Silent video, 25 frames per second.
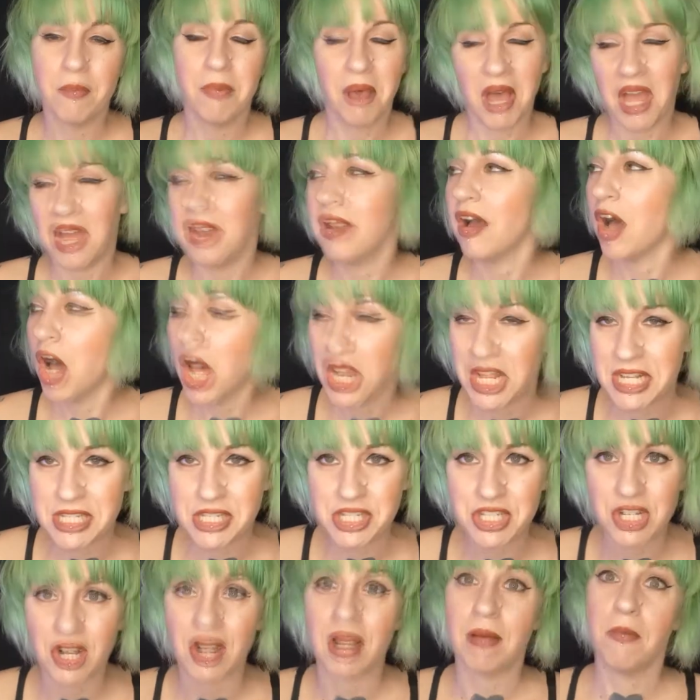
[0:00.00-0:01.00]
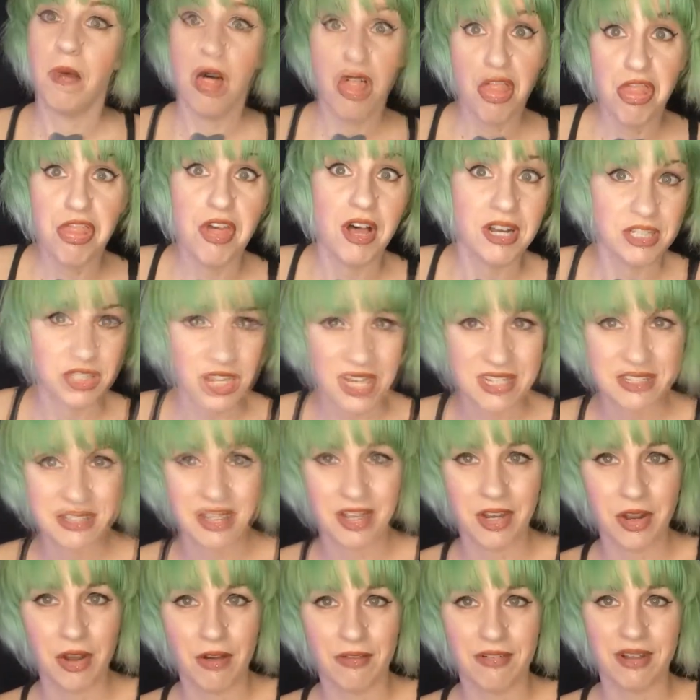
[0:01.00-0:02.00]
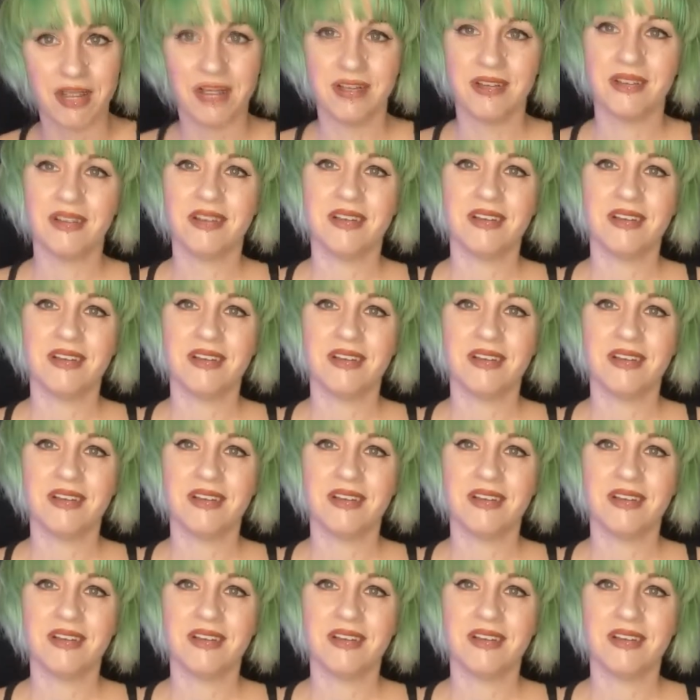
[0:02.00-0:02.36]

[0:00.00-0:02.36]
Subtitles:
but on Instagram, the Jesessica Nova.